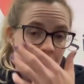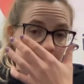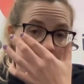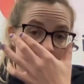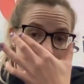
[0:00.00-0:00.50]

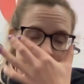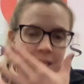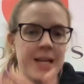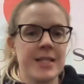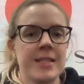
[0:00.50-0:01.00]
But for
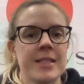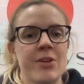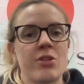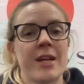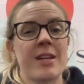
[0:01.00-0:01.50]
tendons, I
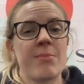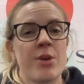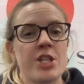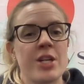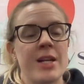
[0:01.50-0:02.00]
don't like
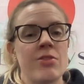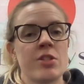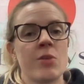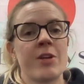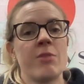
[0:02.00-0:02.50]
compression either.
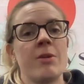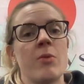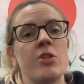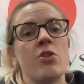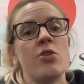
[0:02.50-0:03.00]
So it can be
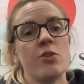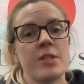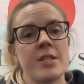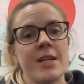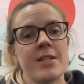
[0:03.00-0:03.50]
when you use the
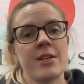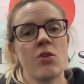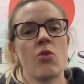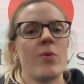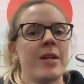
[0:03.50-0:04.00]
tendon,
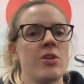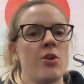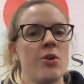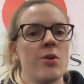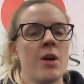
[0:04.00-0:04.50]
or when
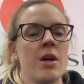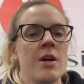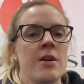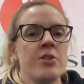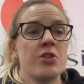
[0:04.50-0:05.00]
you
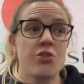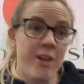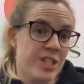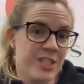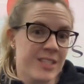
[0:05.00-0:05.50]

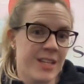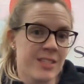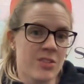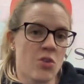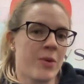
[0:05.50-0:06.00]
stretch the
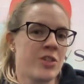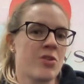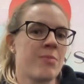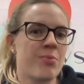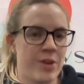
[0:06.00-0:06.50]
tendon, or when you
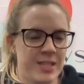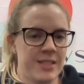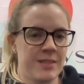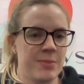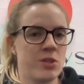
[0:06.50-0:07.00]
compress
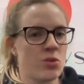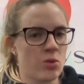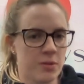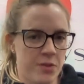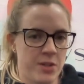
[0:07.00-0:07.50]
it, because all
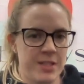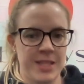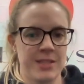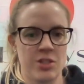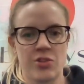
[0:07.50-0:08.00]
of those
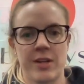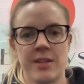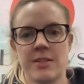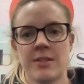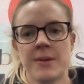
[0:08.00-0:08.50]
things are
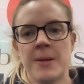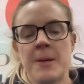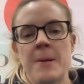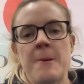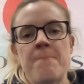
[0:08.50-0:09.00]
triggers.
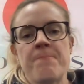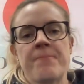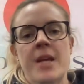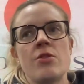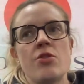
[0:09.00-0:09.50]

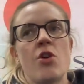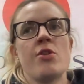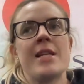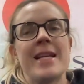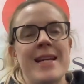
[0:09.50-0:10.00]
You
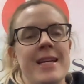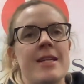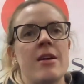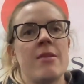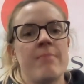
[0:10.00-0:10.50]
don't
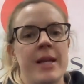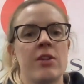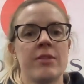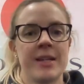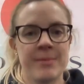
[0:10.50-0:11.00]
need
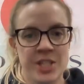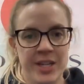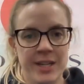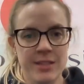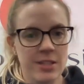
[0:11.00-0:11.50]
medical
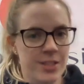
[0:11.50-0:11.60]
imaging to